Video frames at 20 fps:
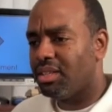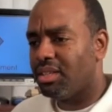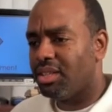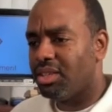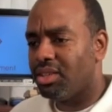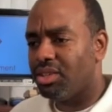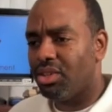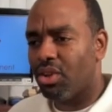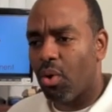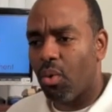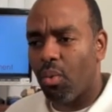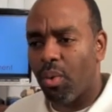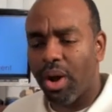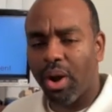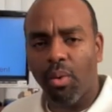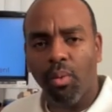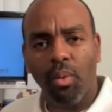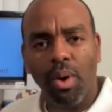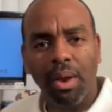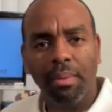you know
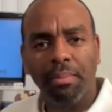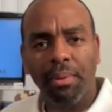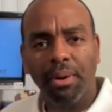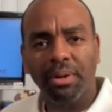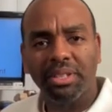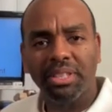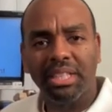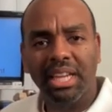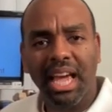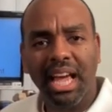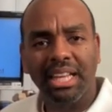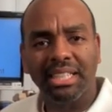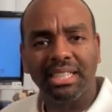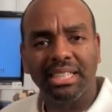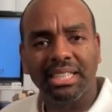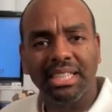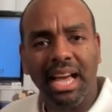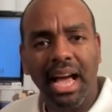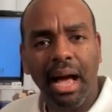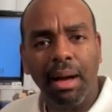where one person has a
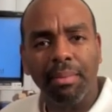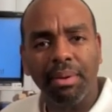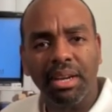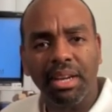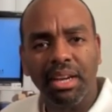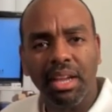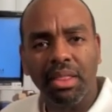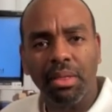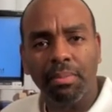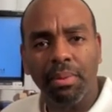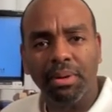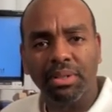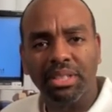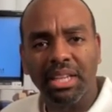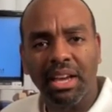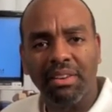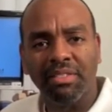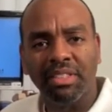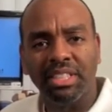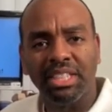job and another person
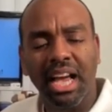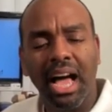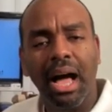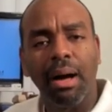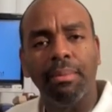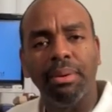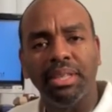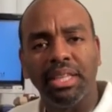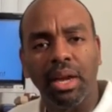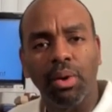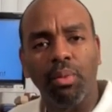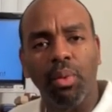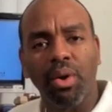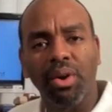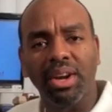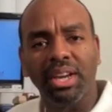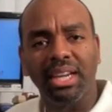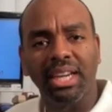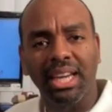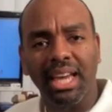have a job but they're
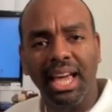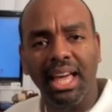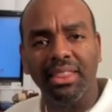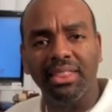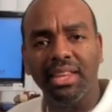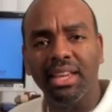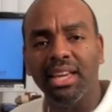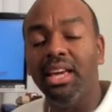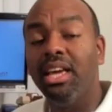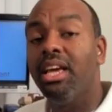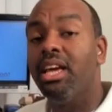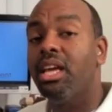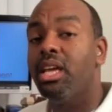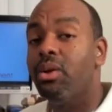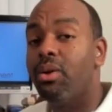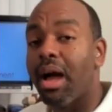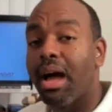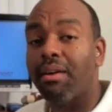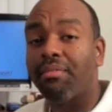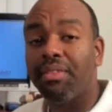working together, you
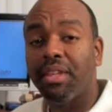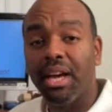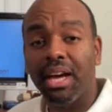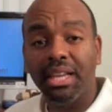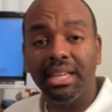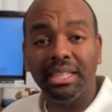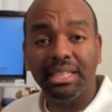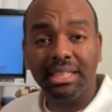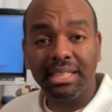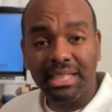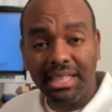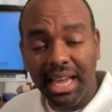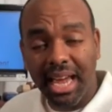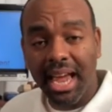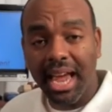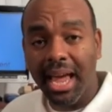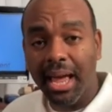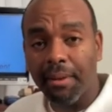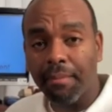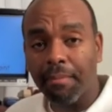have to
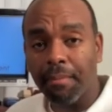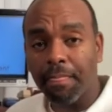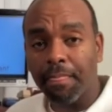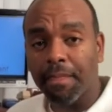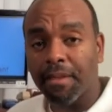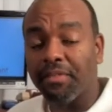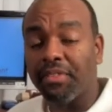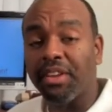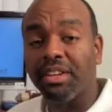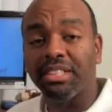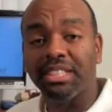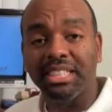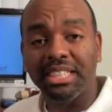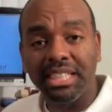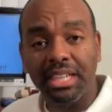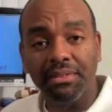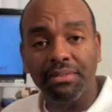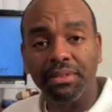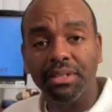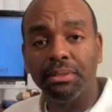understand that there's a
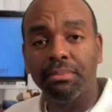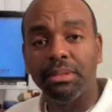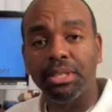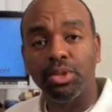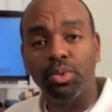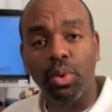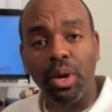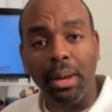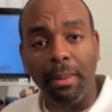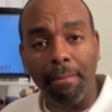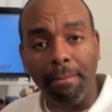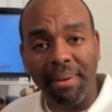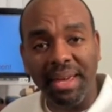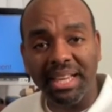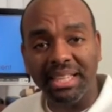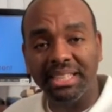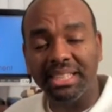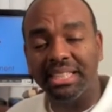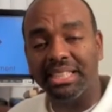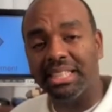difference between
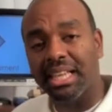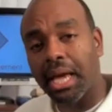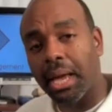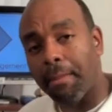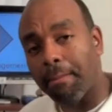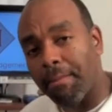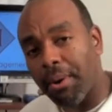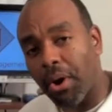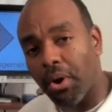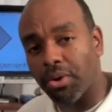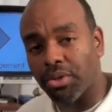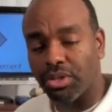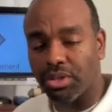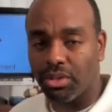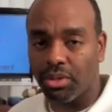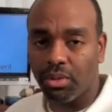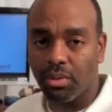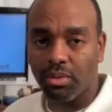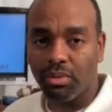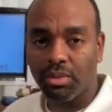business and
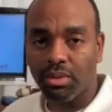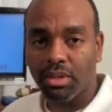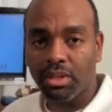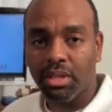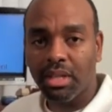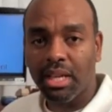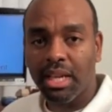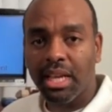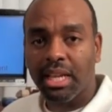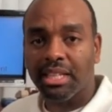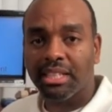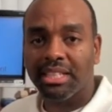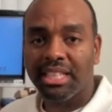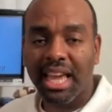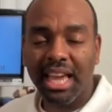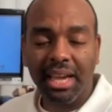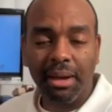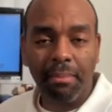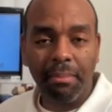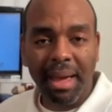personal.
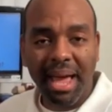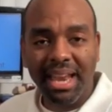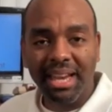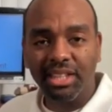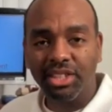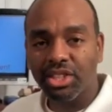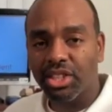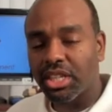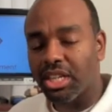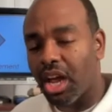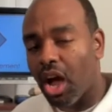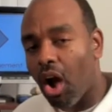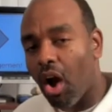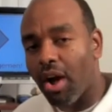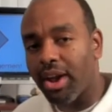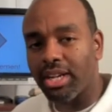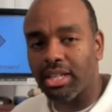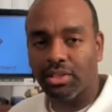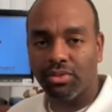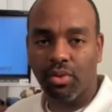Take a manager and an
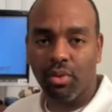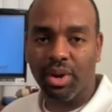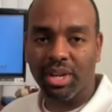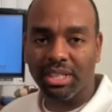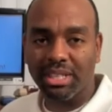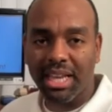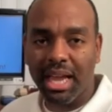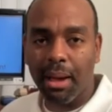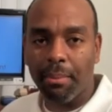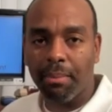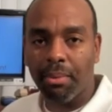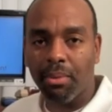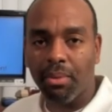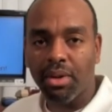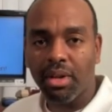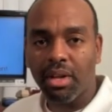artist, for example.